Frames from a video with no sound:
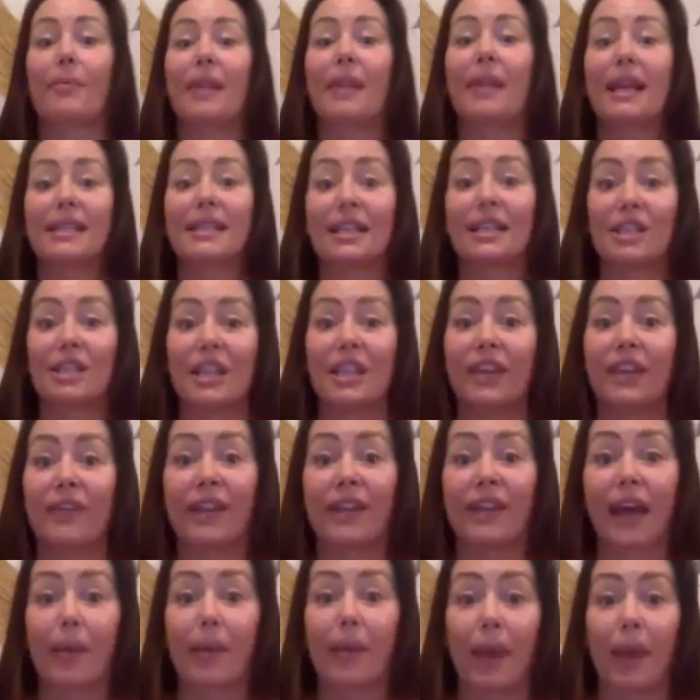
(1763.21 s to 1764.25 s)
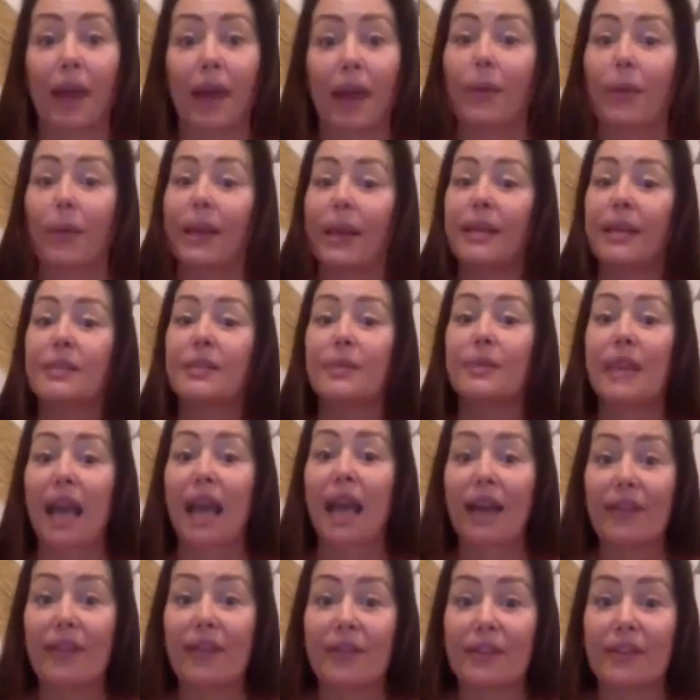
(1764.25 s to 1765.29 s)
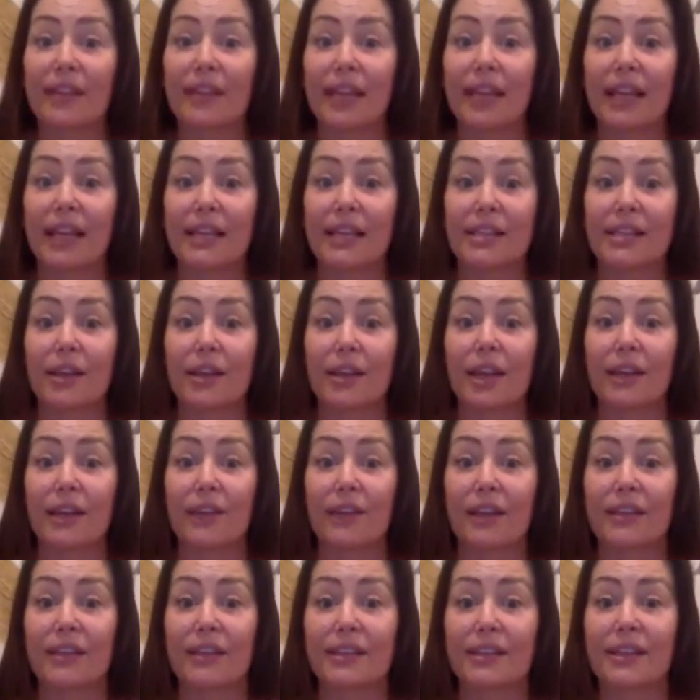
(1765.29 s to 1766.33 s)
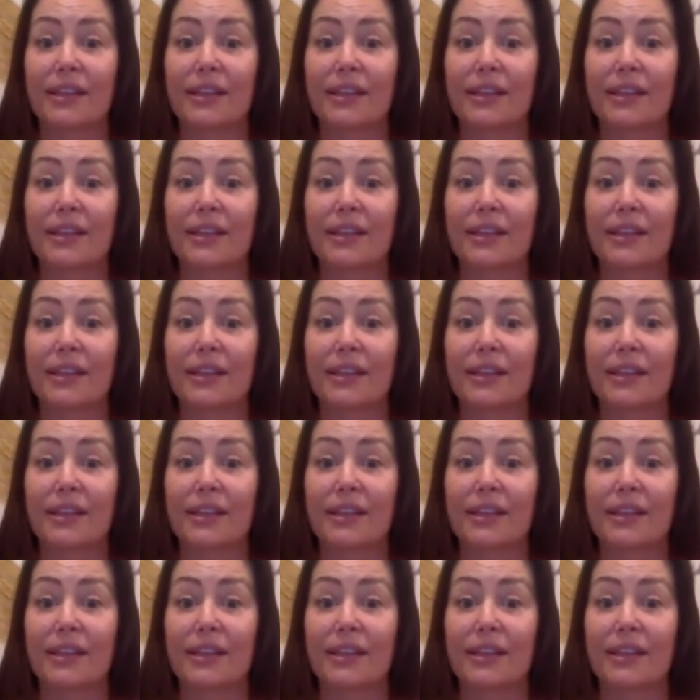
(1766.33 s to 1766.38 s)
That's actually given our power away, because we have everything inside of us.